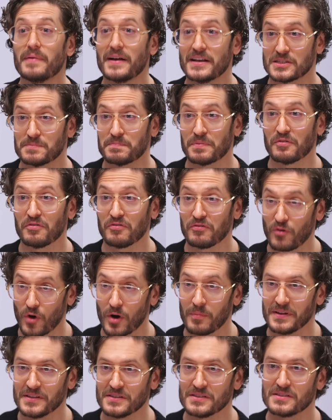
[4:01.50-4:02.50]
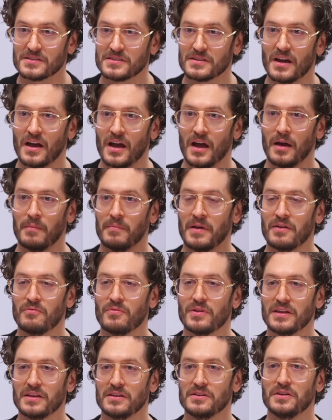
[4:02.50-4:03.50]
best performance um, and
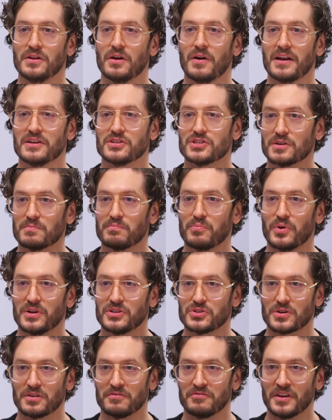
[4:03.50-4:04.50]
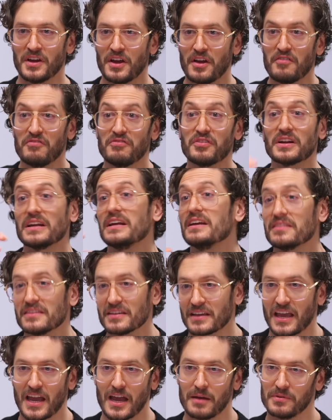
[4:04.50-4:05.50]
really, you know, at a certain point sort of forget the
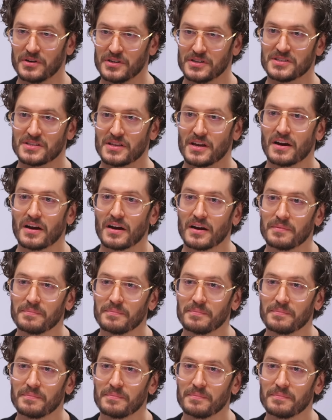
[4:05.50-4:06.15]
camera is there.